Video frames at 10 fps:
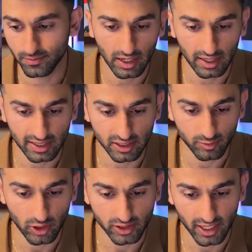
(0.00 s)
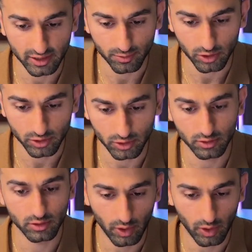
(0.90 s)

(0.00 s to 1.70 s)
And that's going to be our text parser.